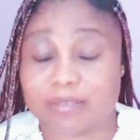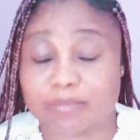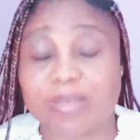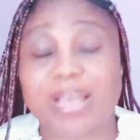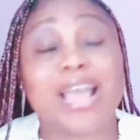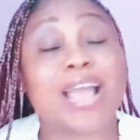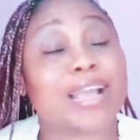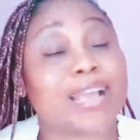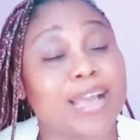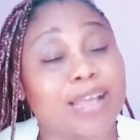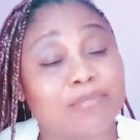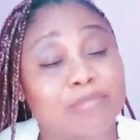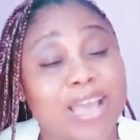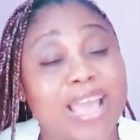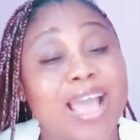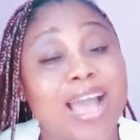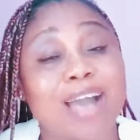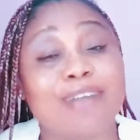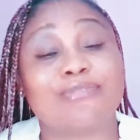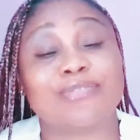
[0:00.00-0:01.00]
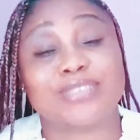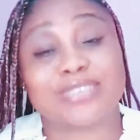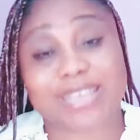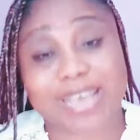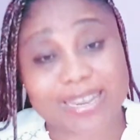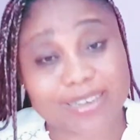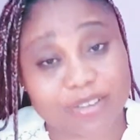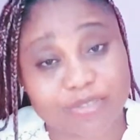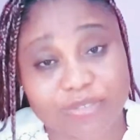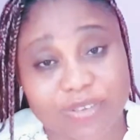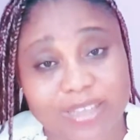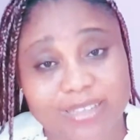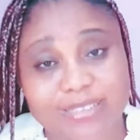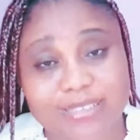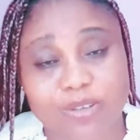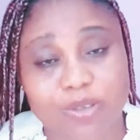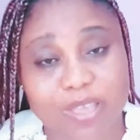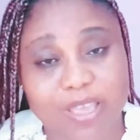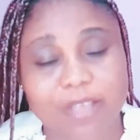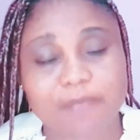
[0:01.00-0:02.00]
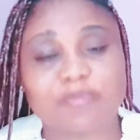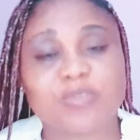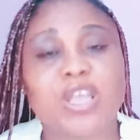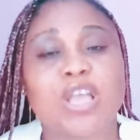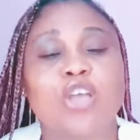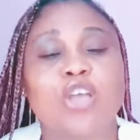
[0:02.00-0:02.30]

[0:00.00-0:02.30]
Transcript: might have side effects. Okay,